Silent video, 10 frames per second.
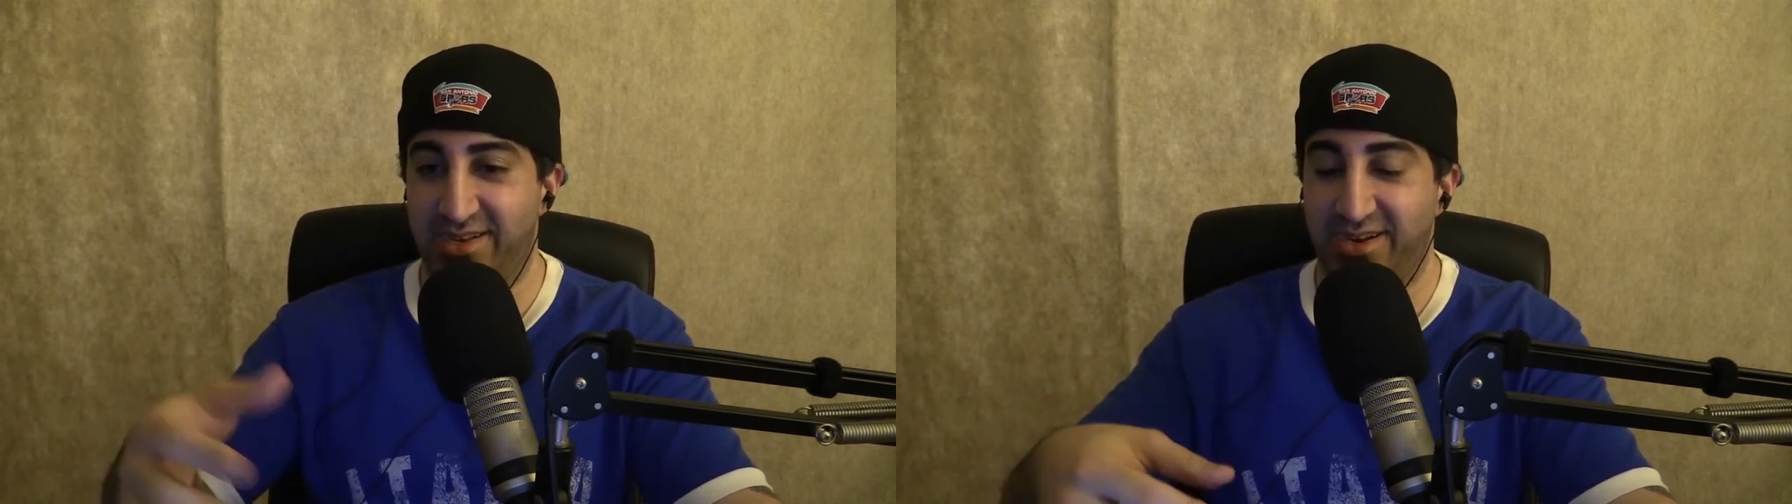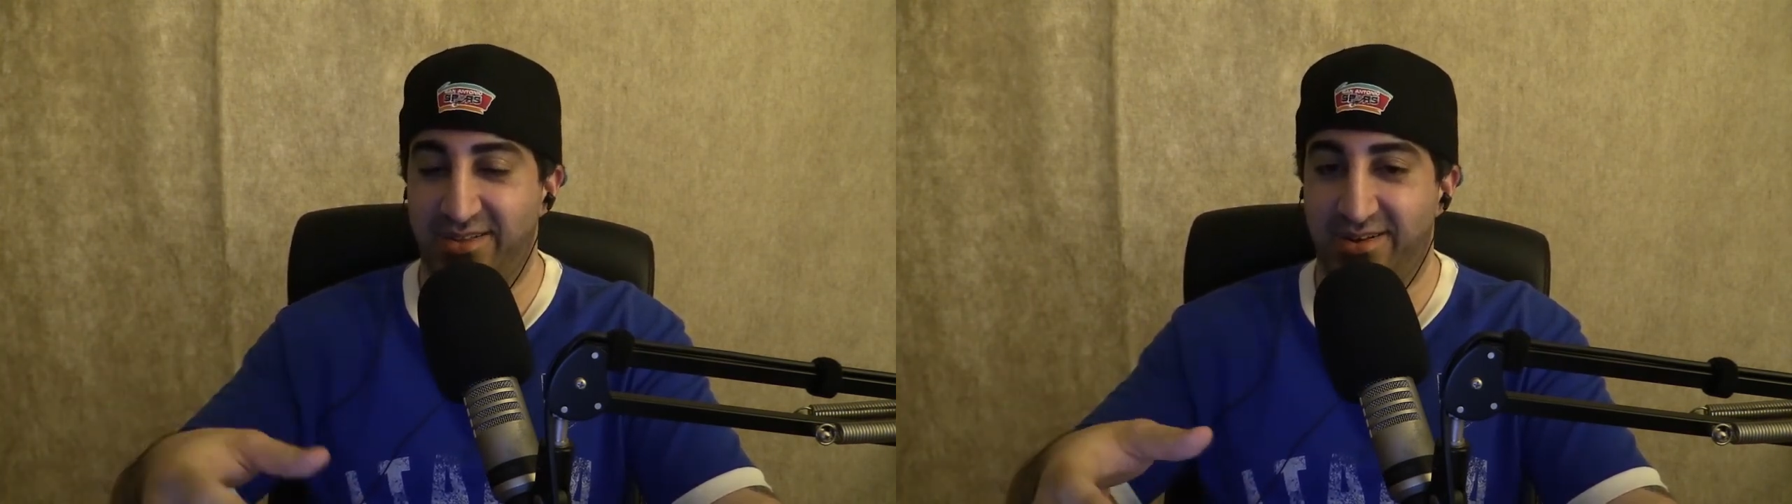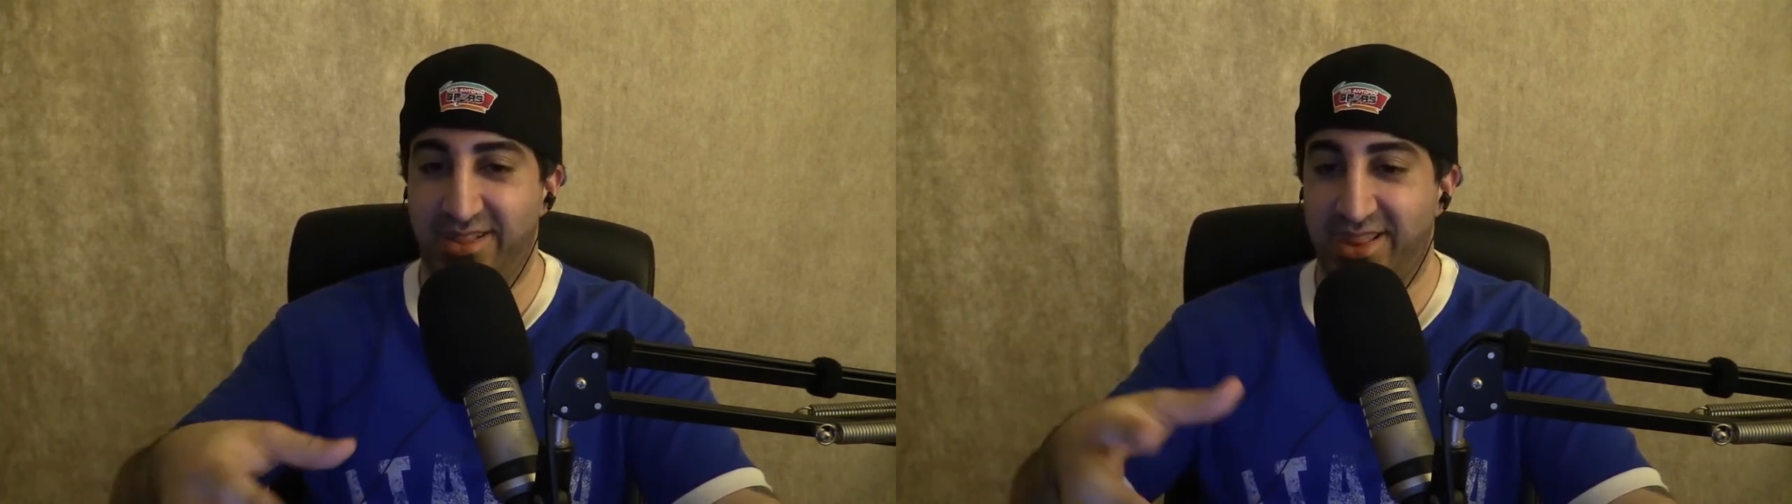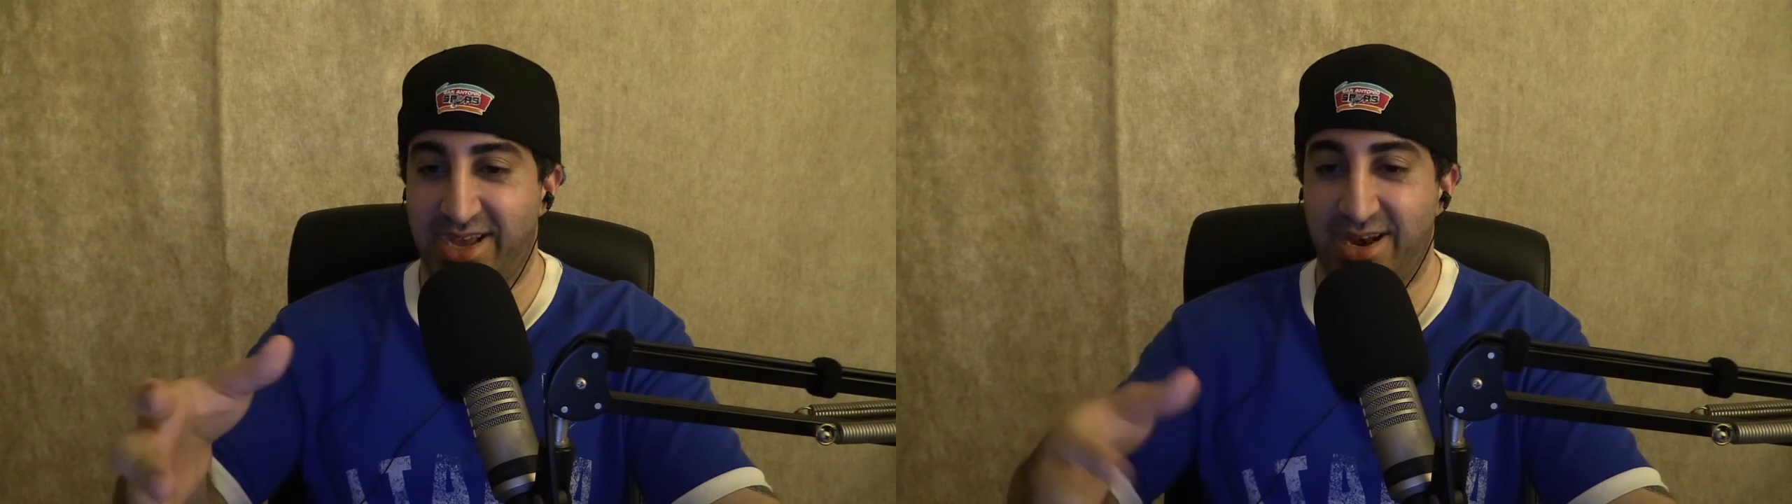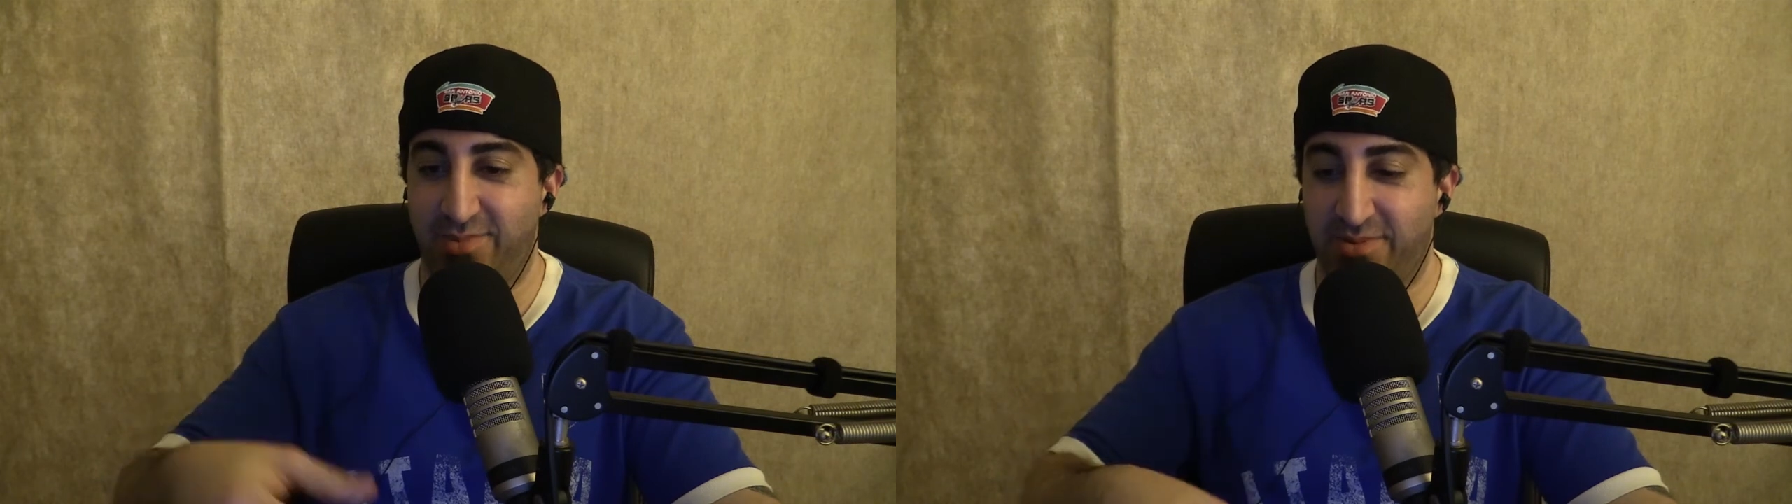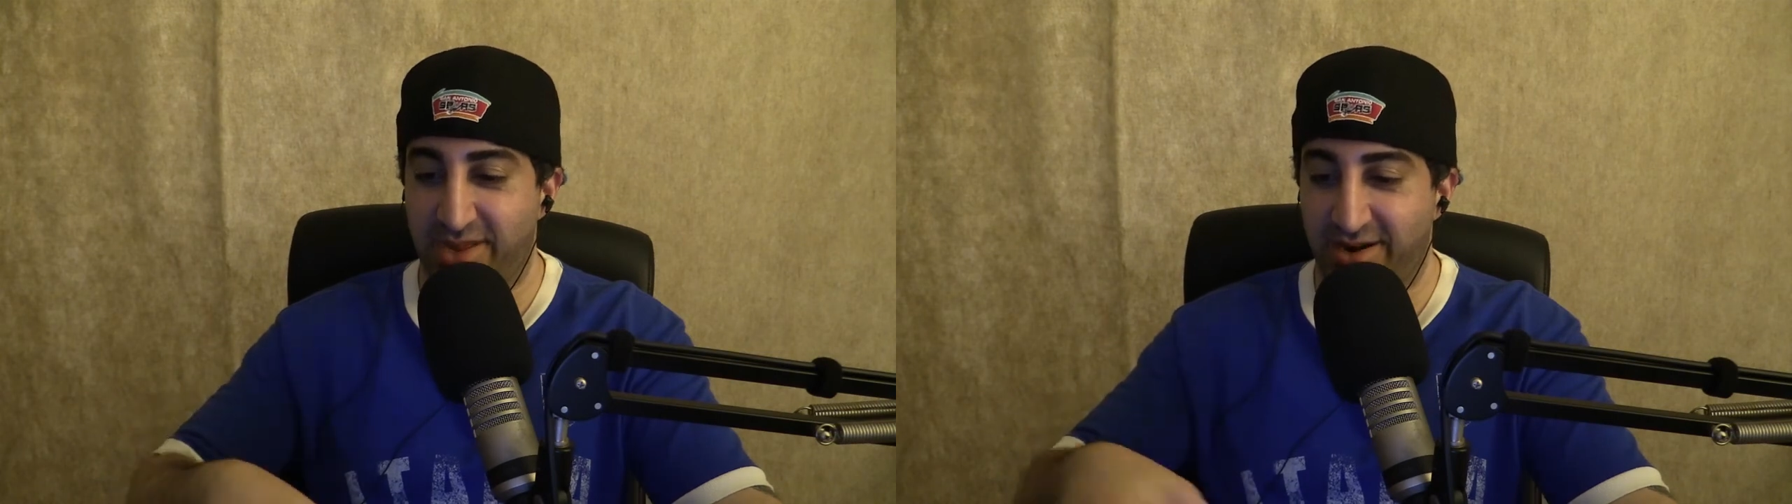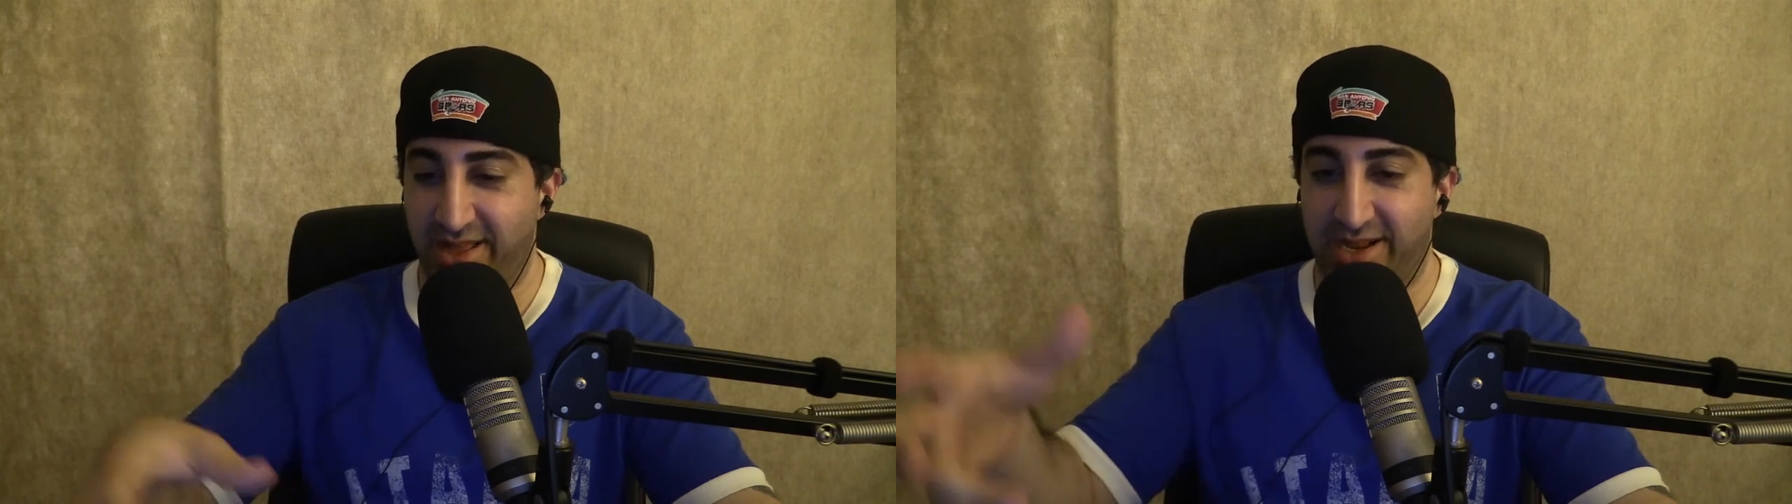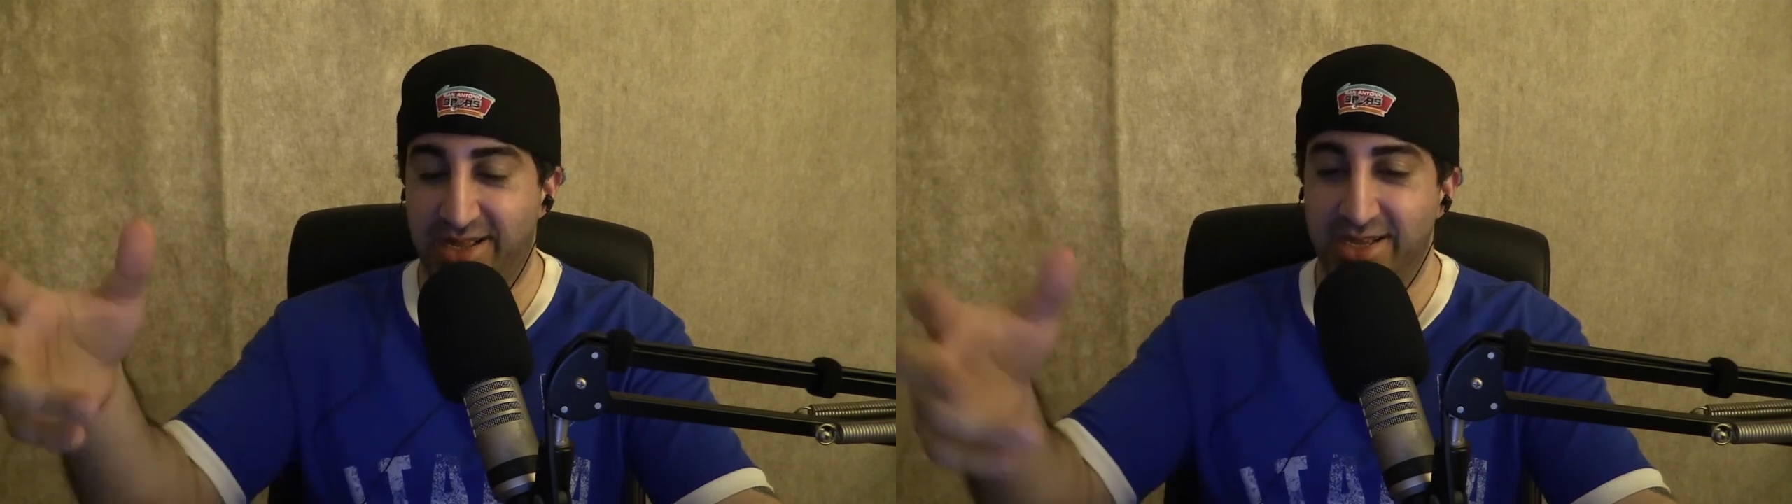you know, they're not the kind of people that are
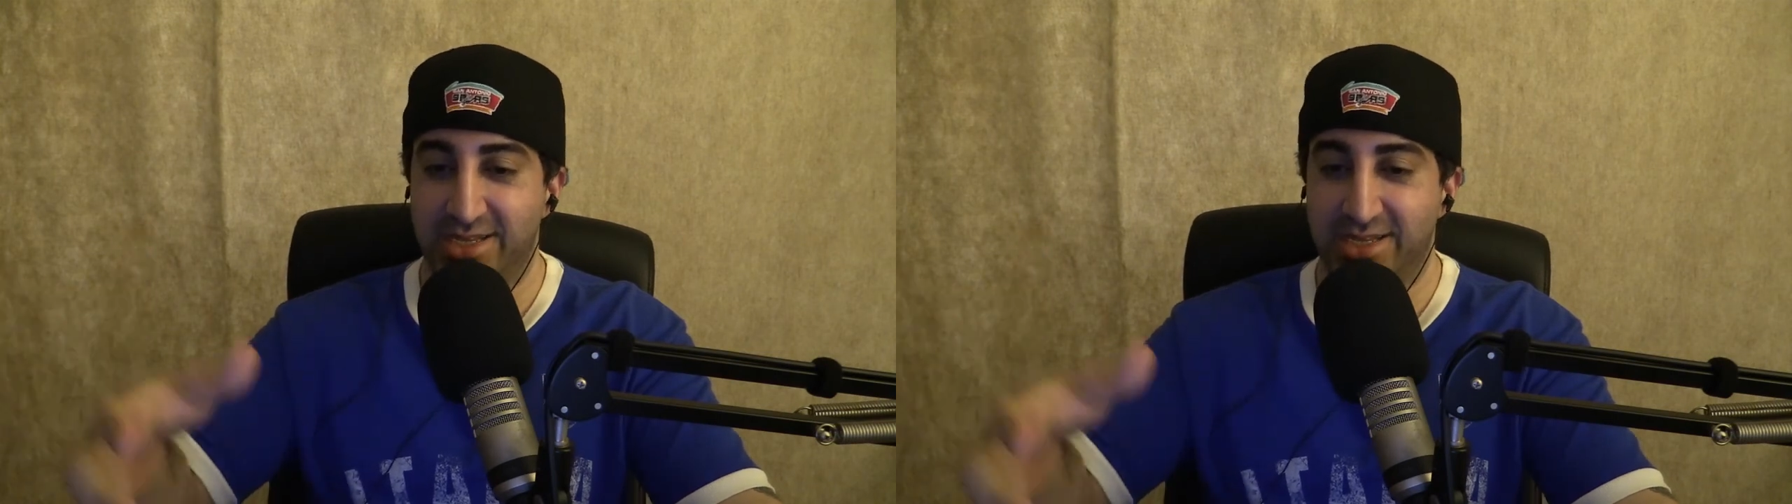like